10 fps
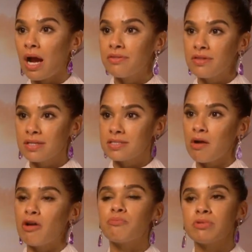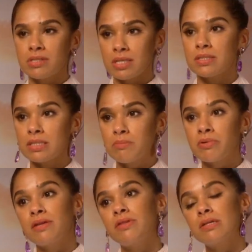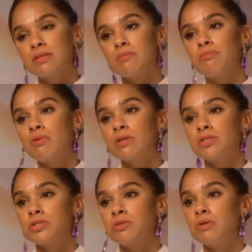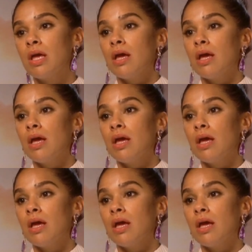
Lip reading: I think it's how I've presented it, but I think it's important to